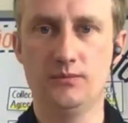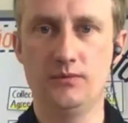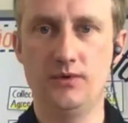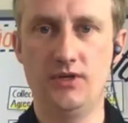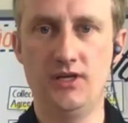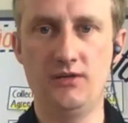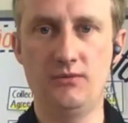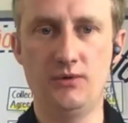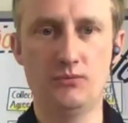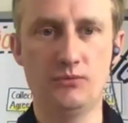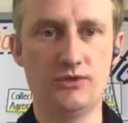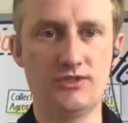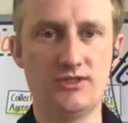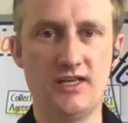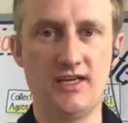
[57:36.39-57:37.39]
Anyone
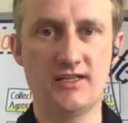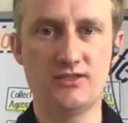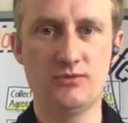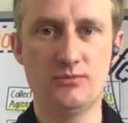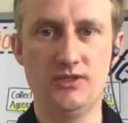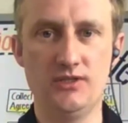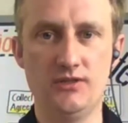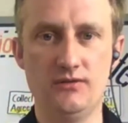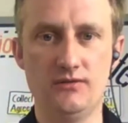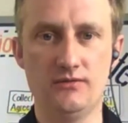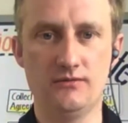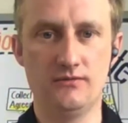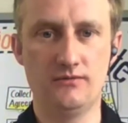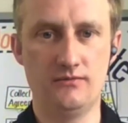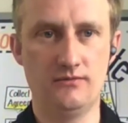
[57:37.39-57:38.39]
would like to be?
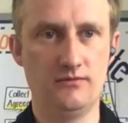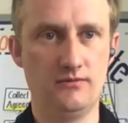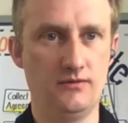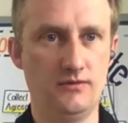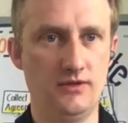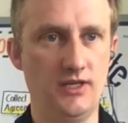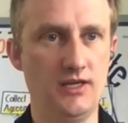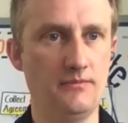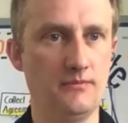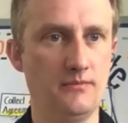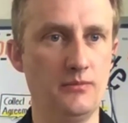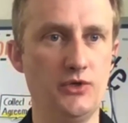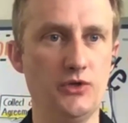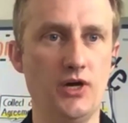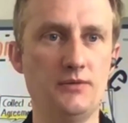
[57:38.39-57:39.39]
Yeah,
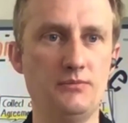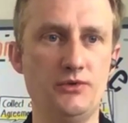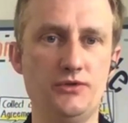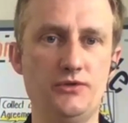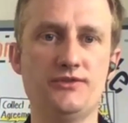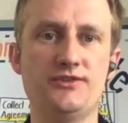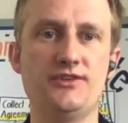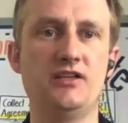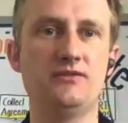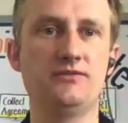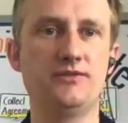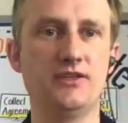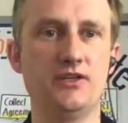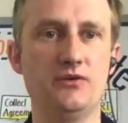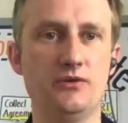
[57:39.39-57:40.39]
you unmute yourself
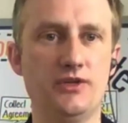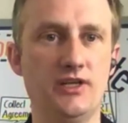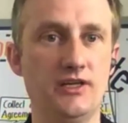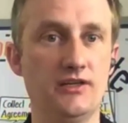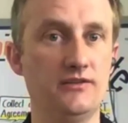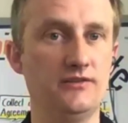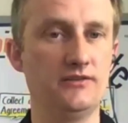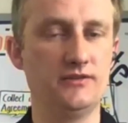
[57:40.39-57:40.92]
and go on air.